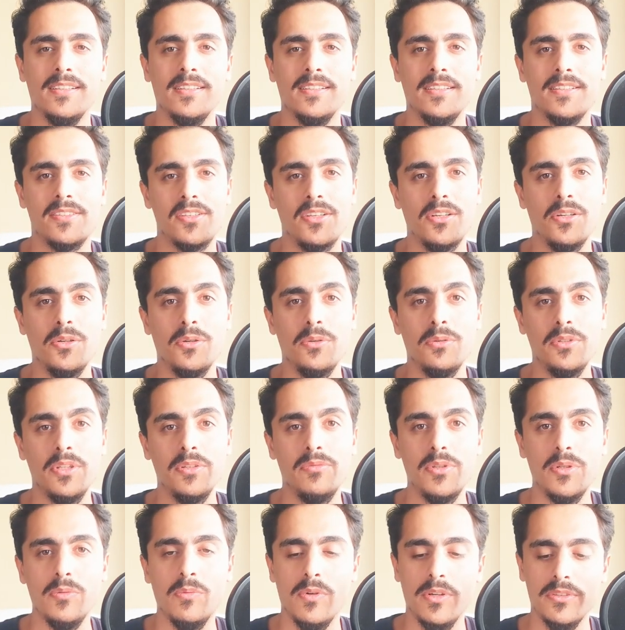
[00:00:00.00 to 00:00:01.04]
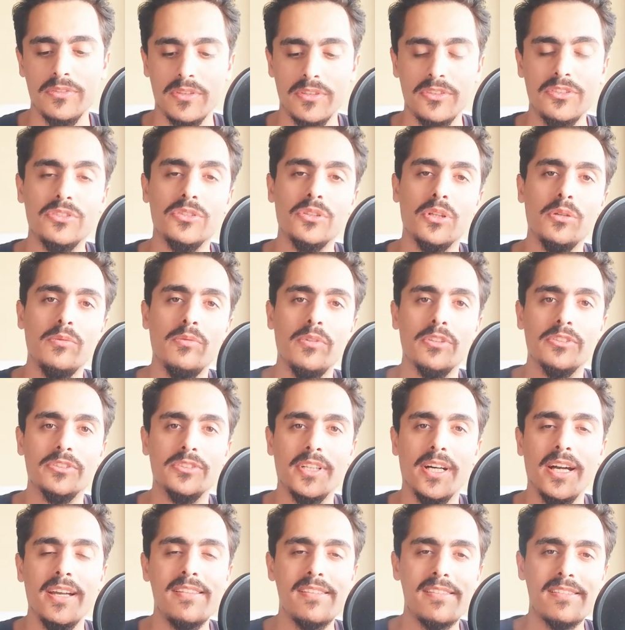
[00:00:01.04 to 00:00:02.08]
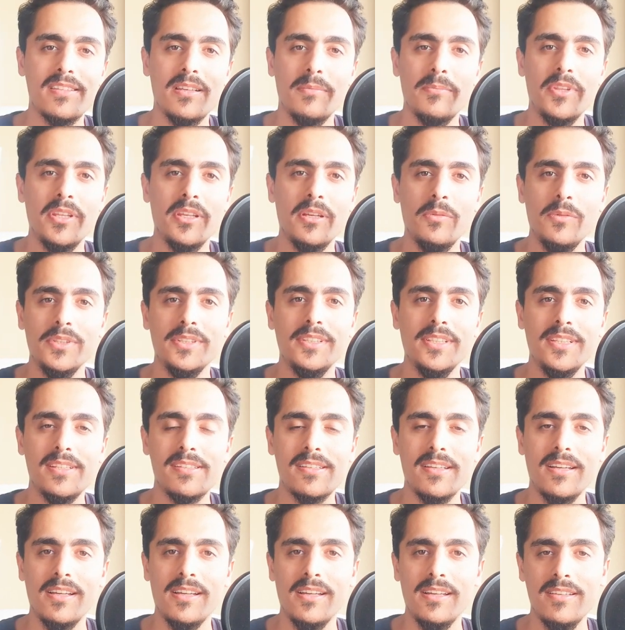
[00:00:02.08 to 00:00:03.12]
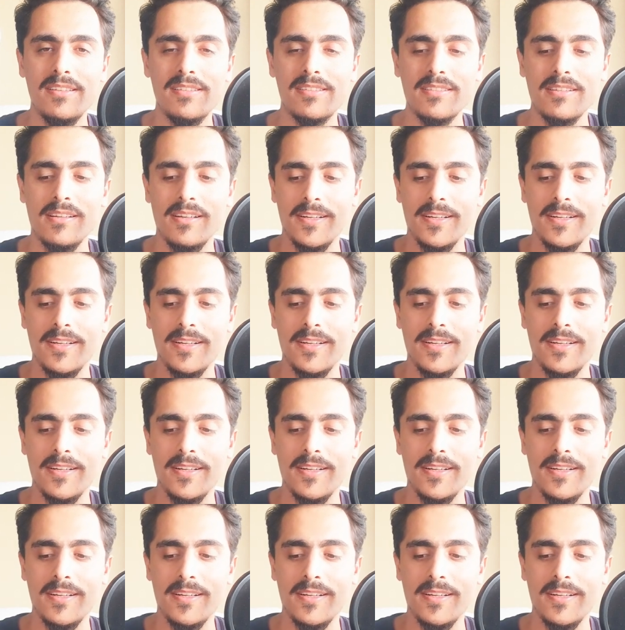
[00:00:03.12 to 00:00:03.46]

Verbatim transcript: So if you want to draw or write something with this guys,